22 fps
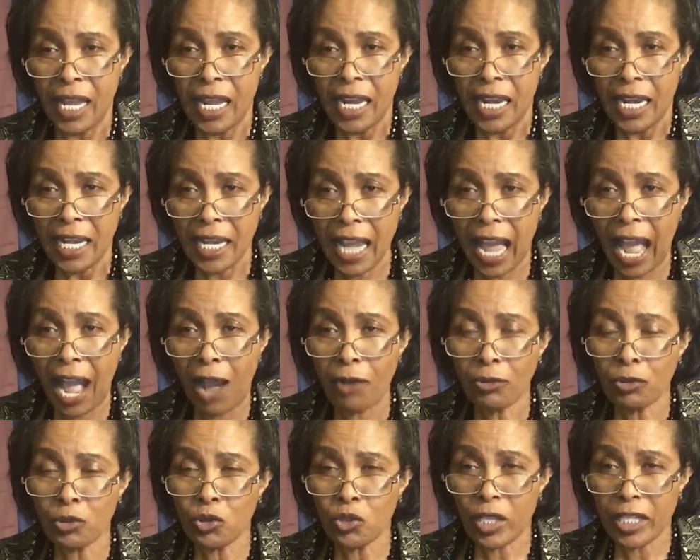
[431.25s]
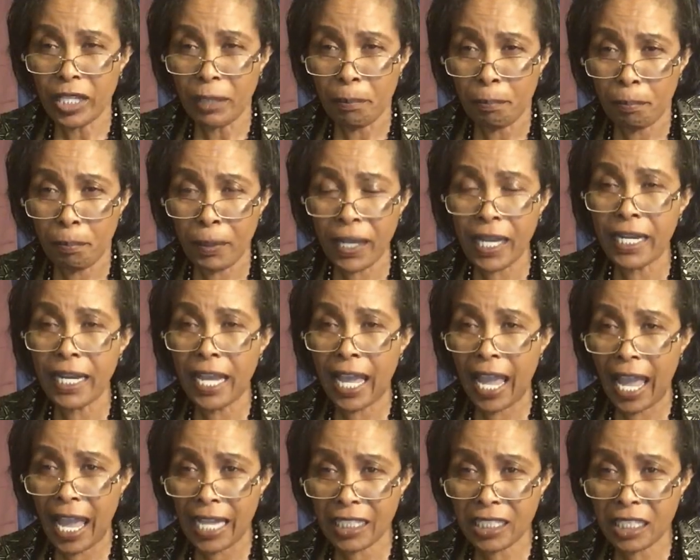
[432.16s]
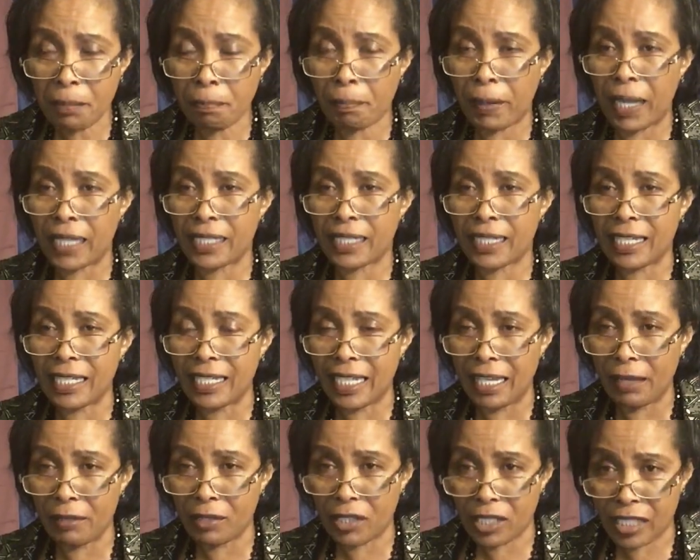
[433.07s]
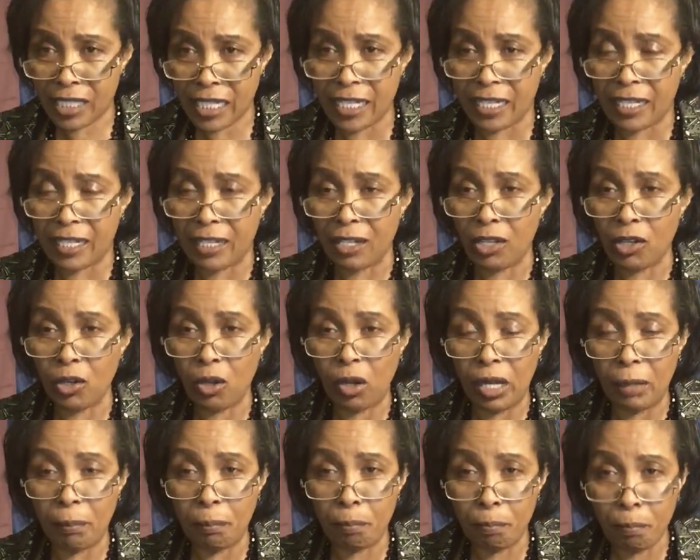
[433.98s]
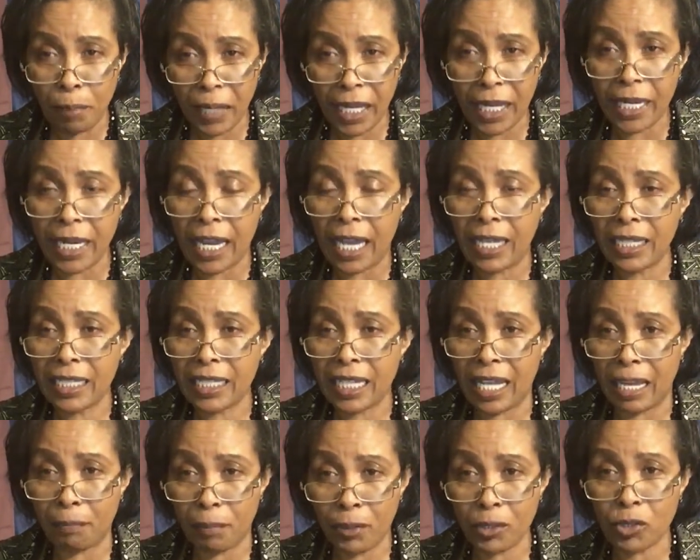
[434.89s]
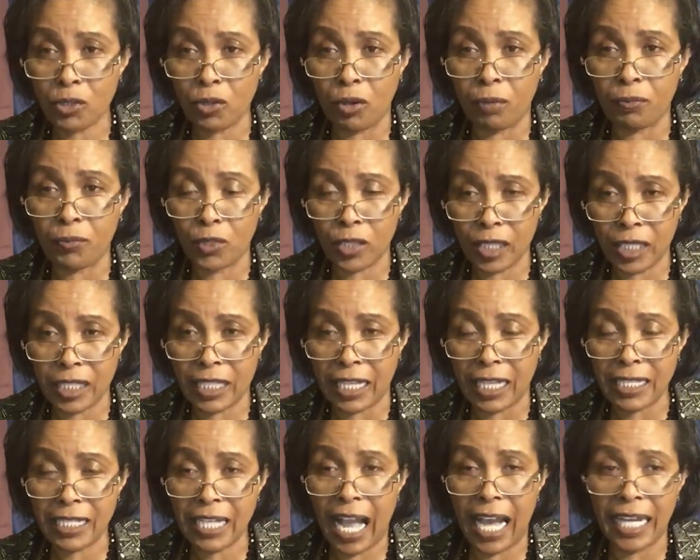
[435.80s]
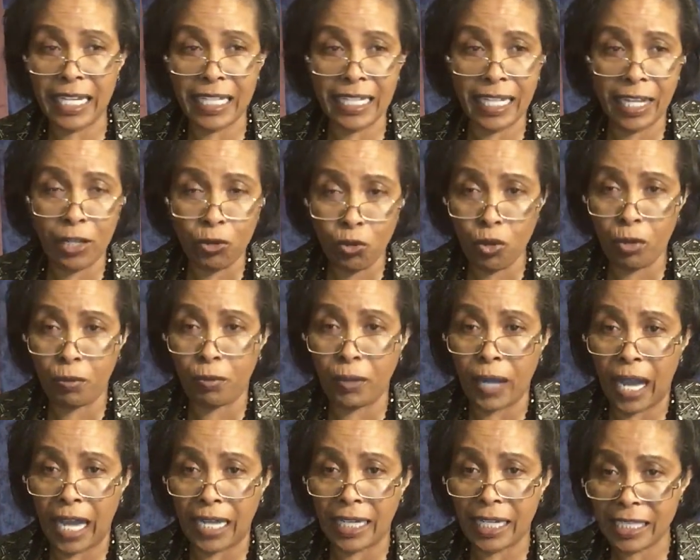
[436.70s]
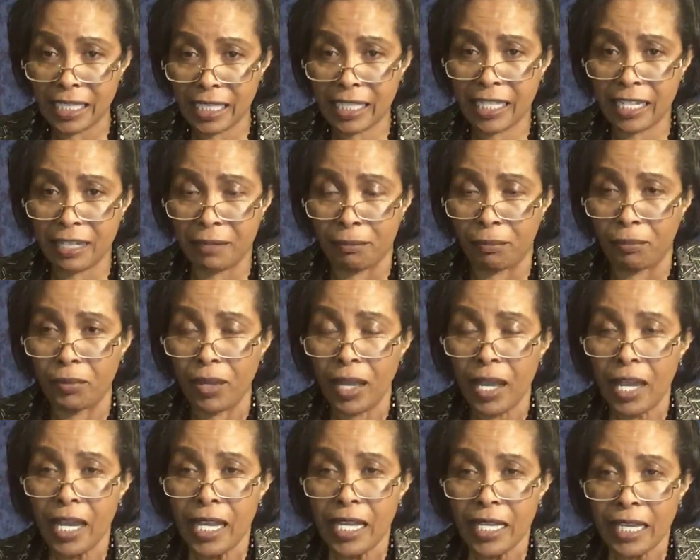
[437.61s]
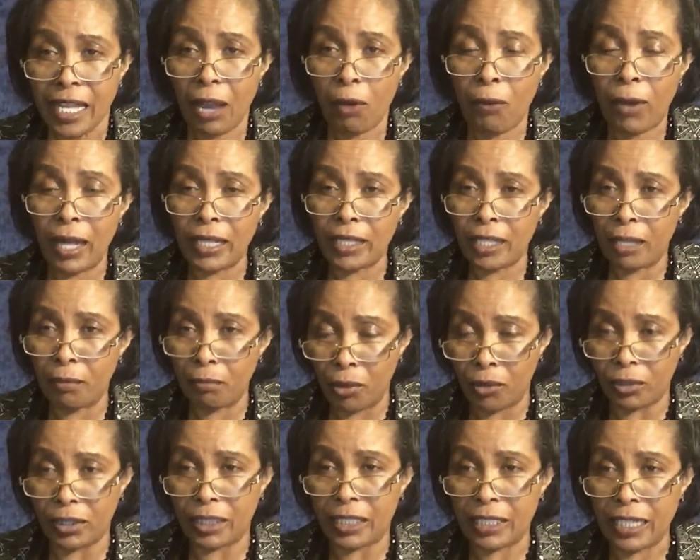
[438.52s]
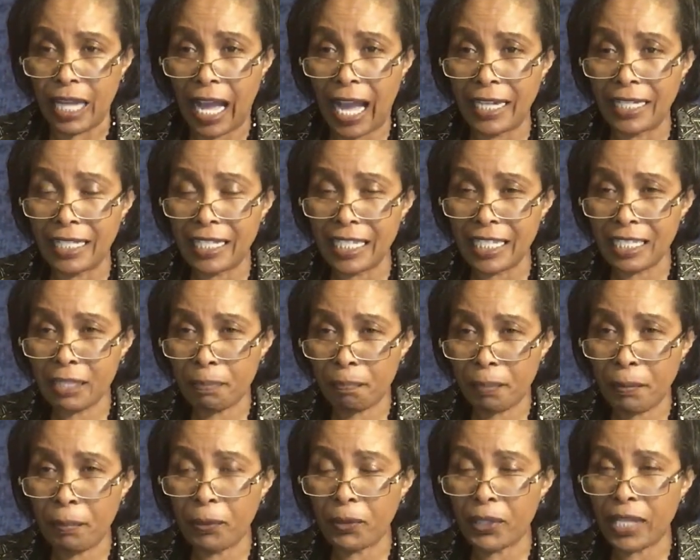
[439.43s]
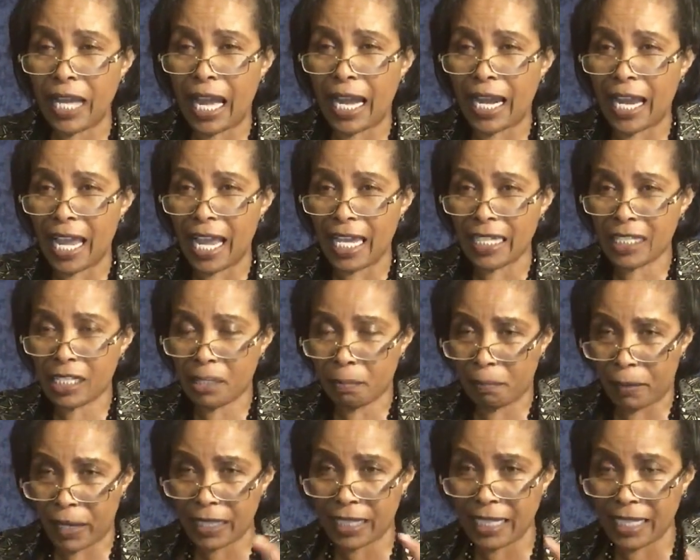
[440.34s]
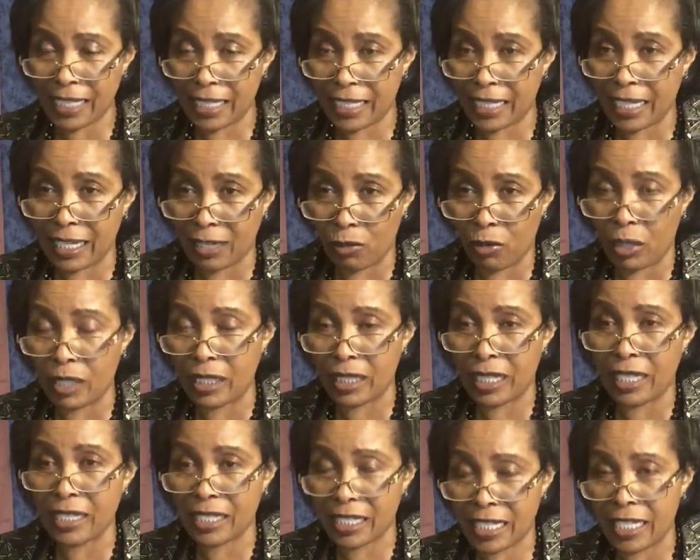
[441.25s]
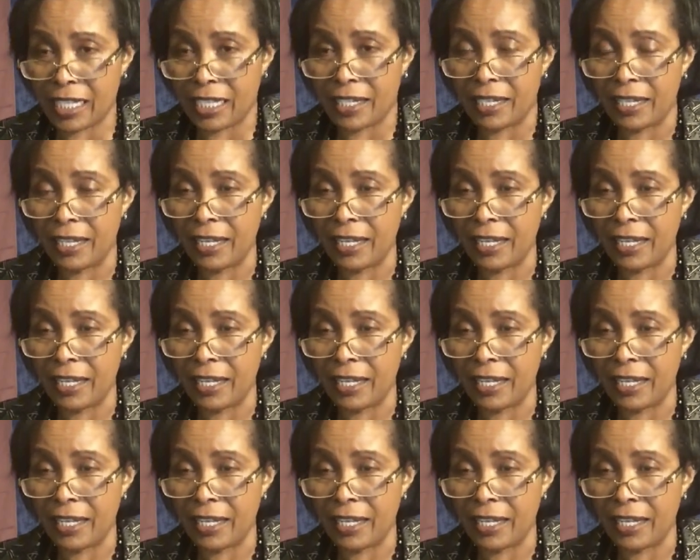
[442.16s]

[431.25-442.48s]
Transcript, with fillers: Now, being expert in the sea, Peter, the apostle of Jesus, and the group and his team, they were on the boat. And these people, they are expert in the, in the sea.